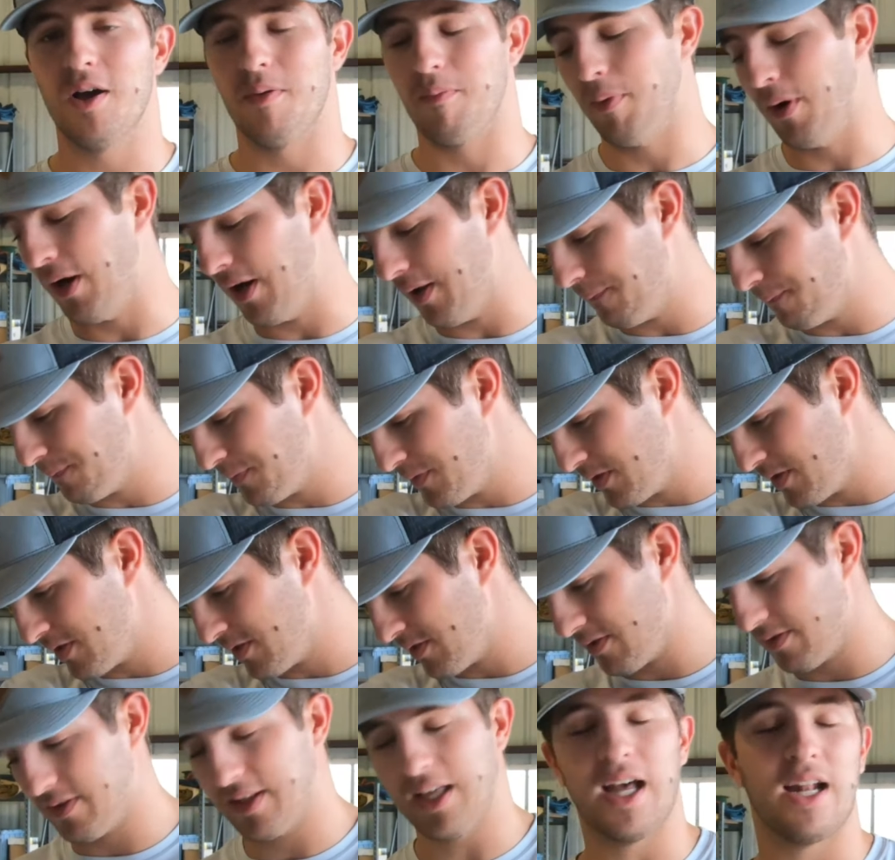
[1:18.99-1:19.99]

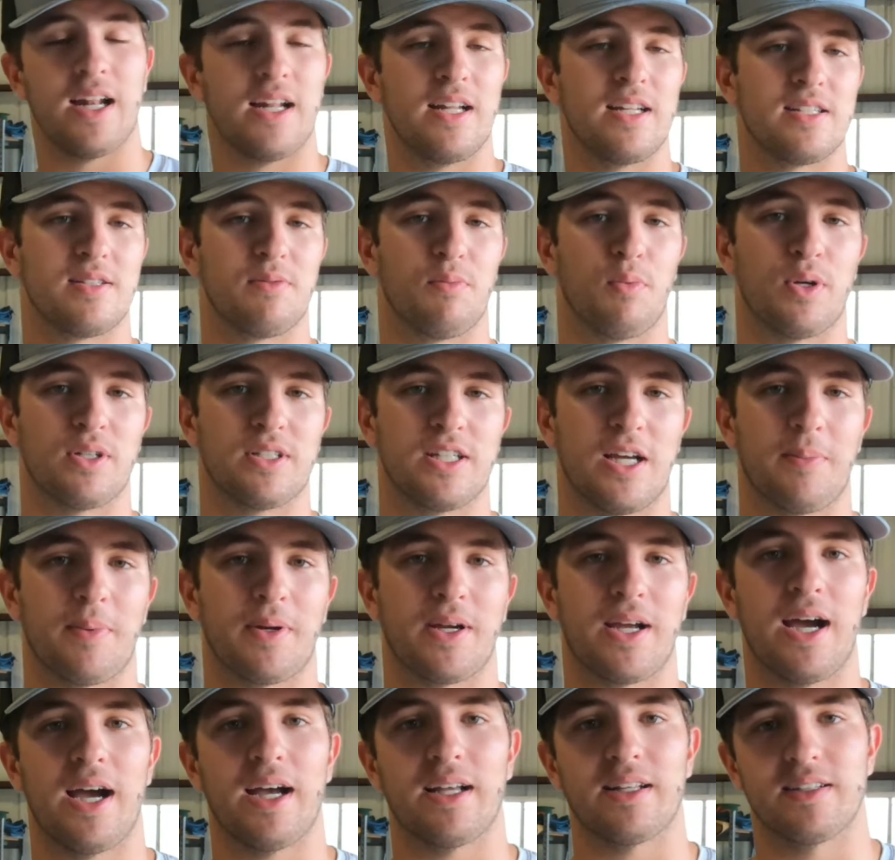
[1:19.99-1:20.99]
But that is what type
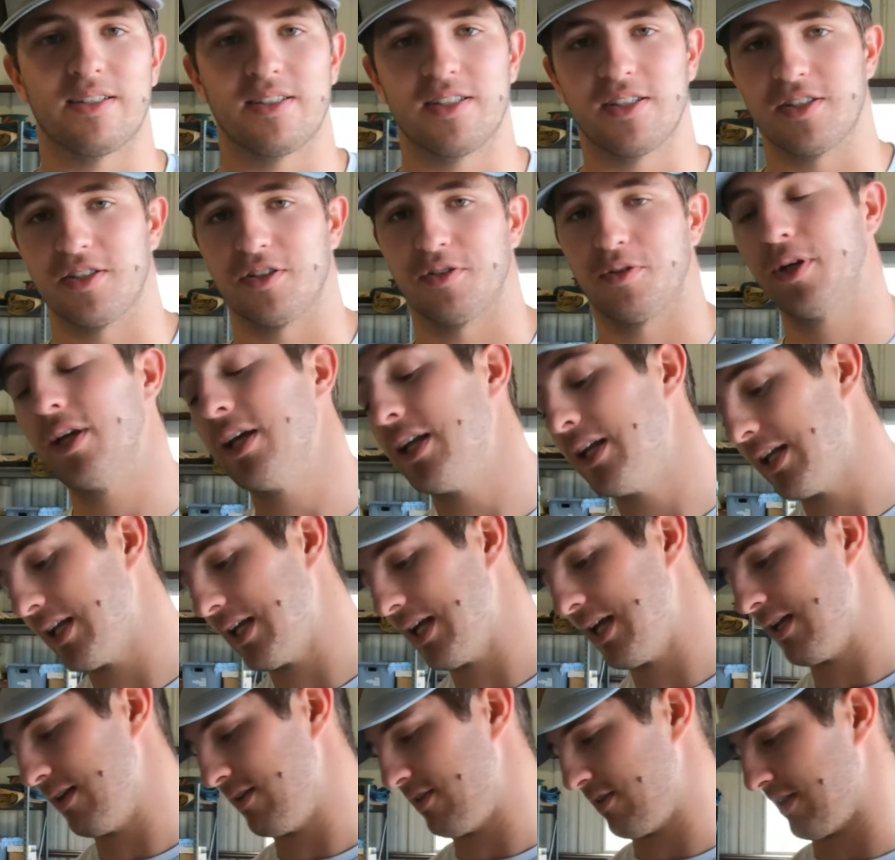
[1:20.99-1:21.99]
of kayak this is. So getting
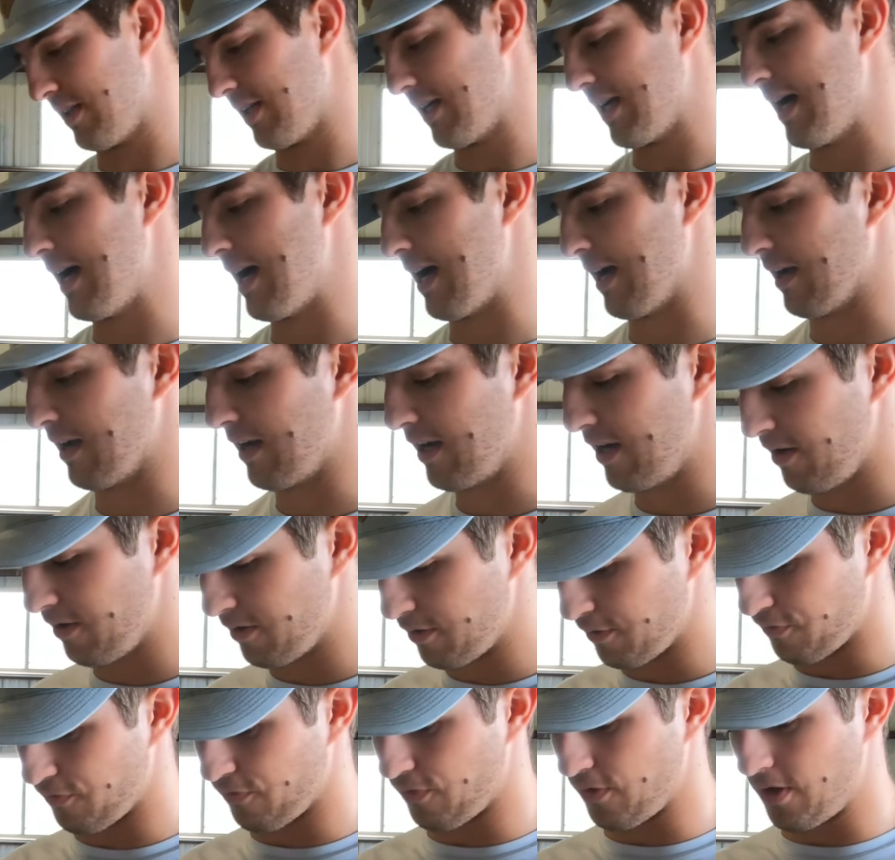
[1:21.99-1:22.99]
into the kayak, here
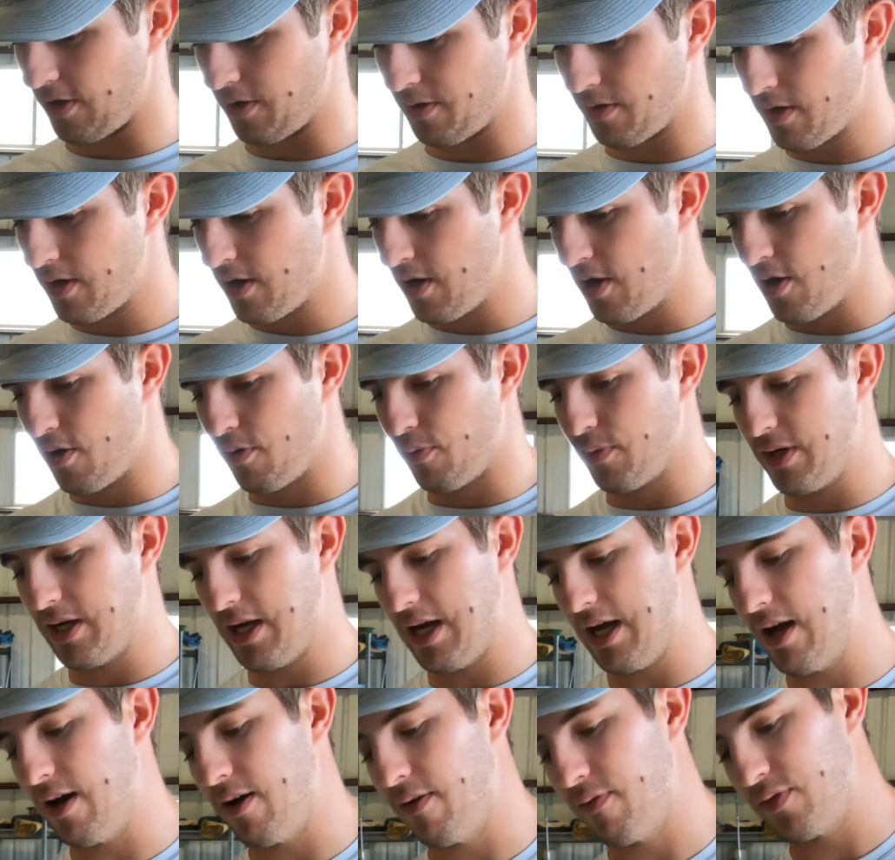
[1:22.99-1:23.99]
in the front, we
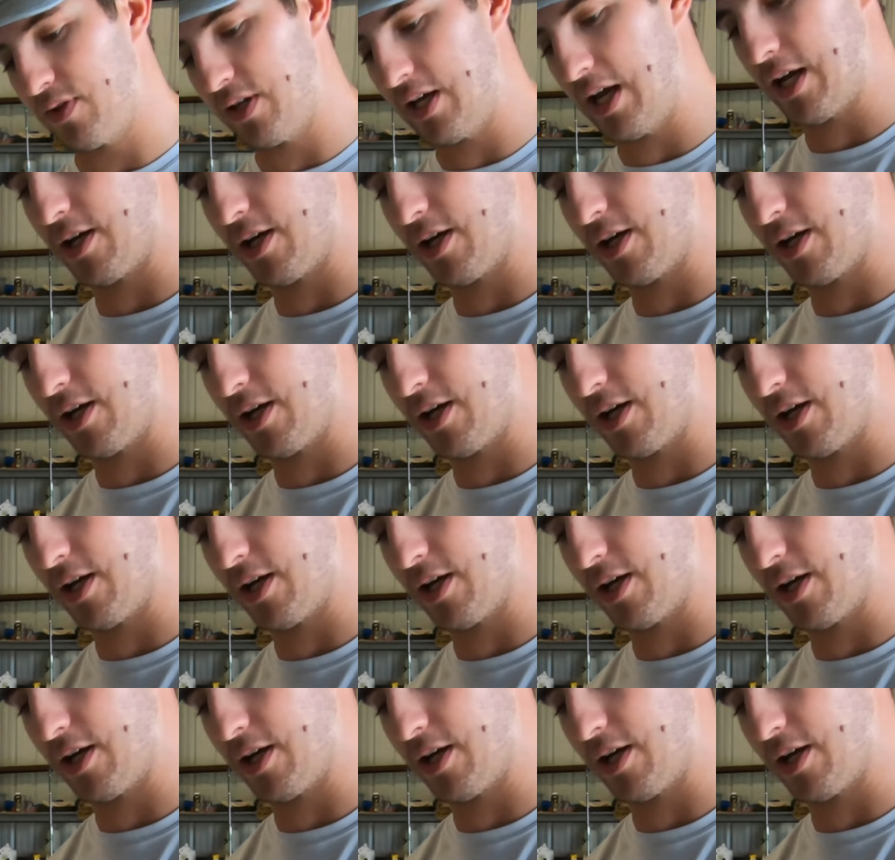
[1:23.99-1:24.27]
have the